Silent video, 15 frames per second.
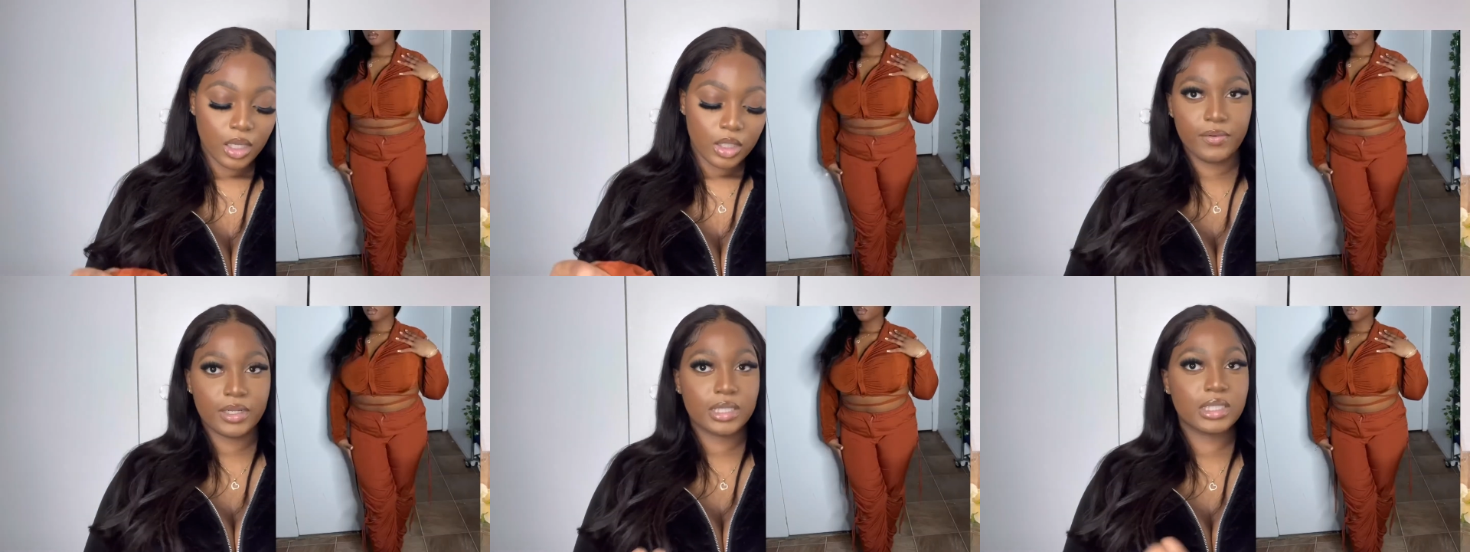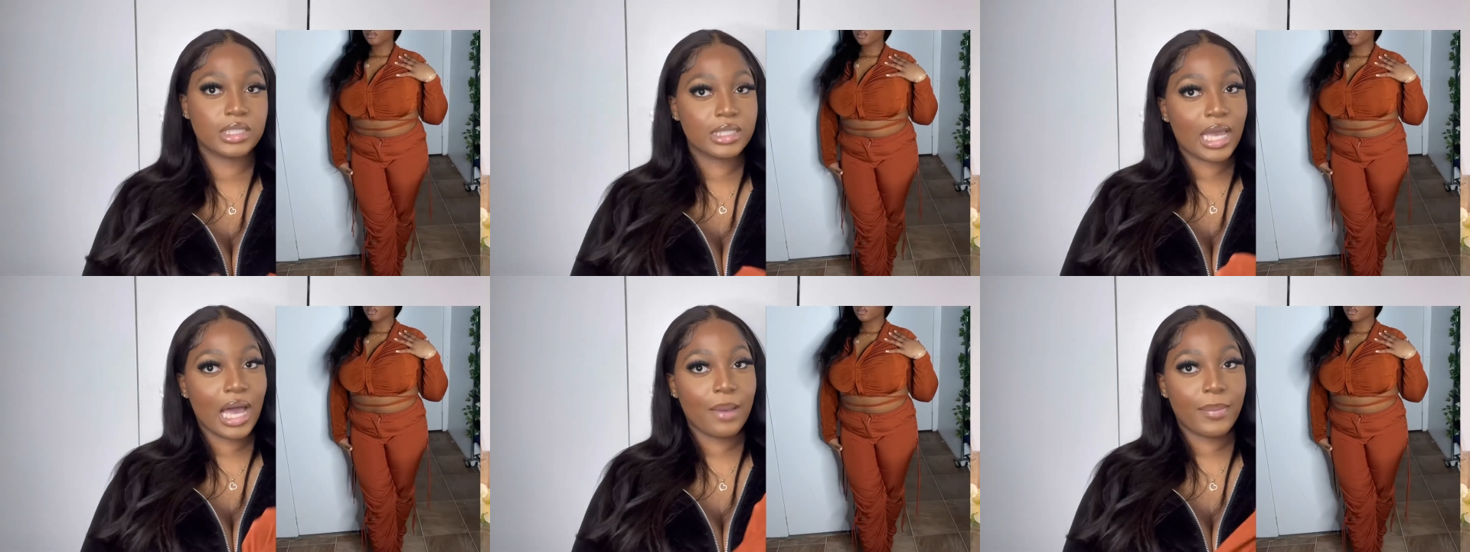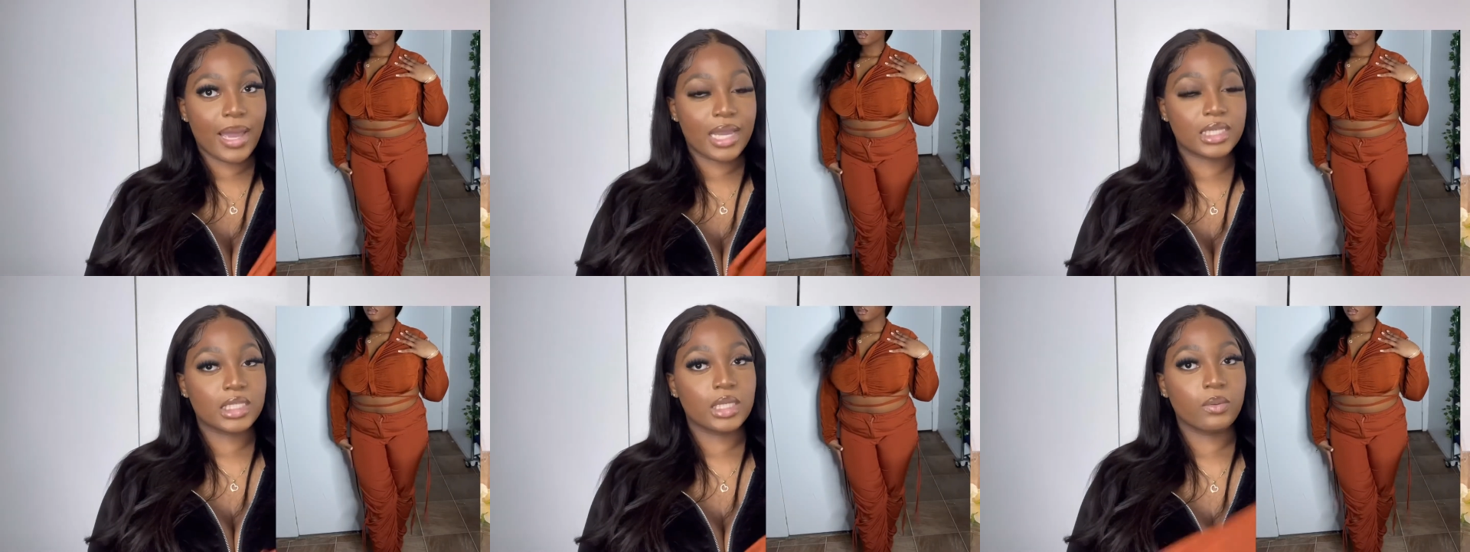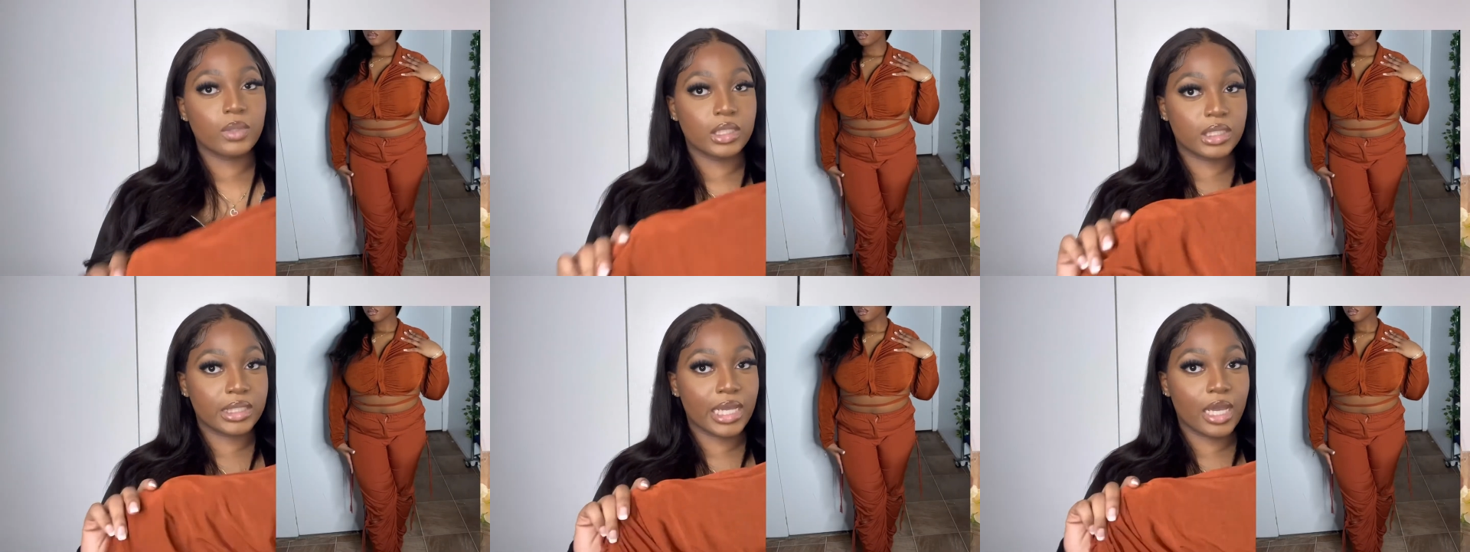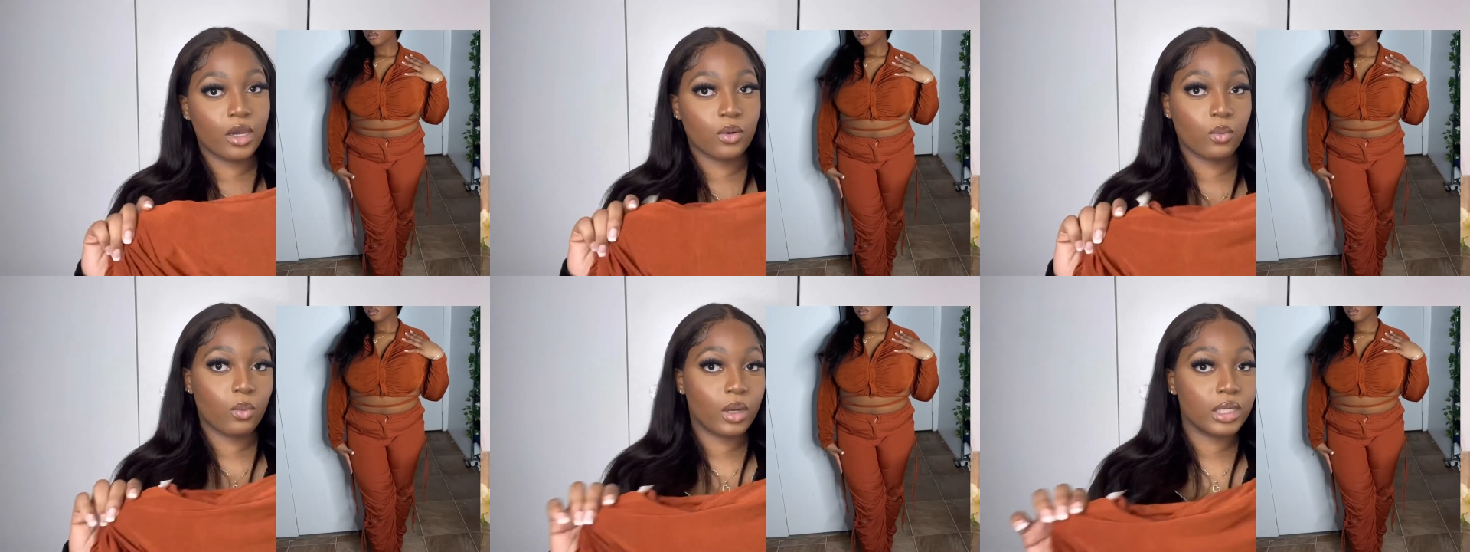For this top, I actually went
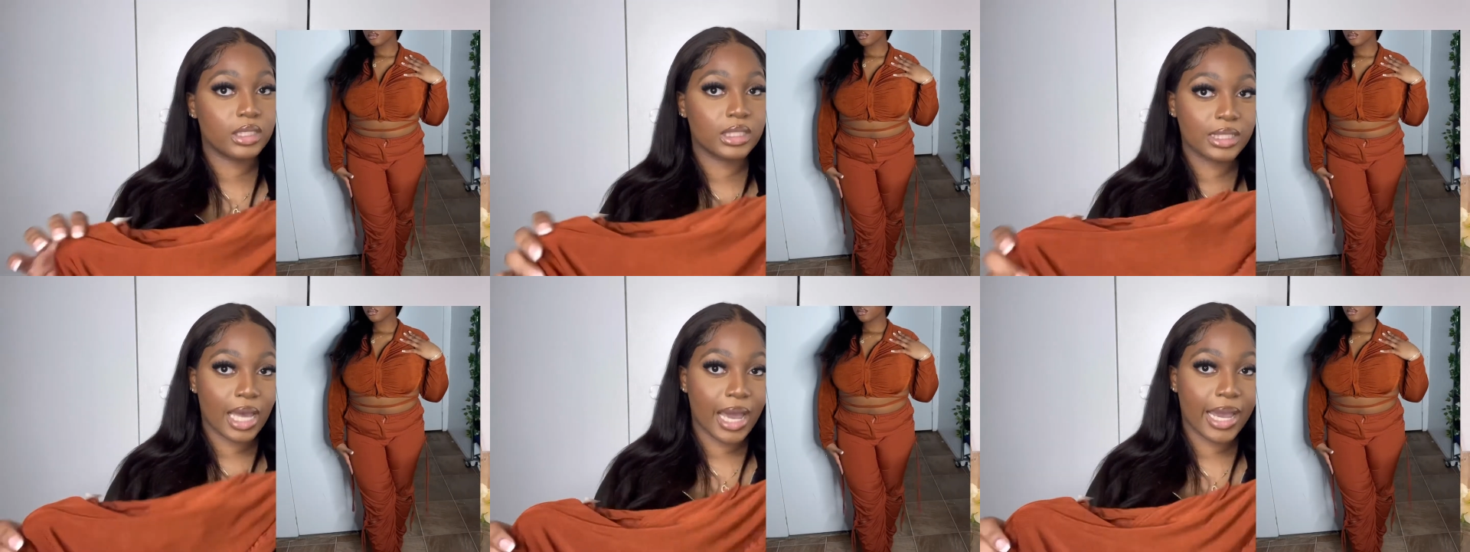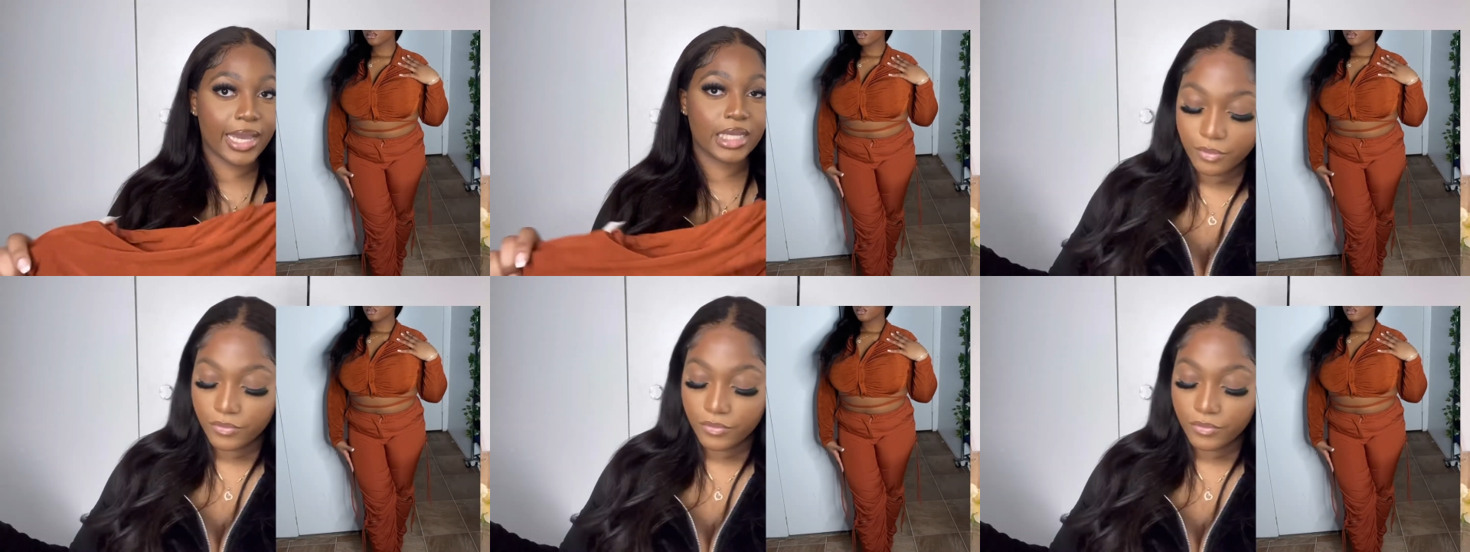down one size.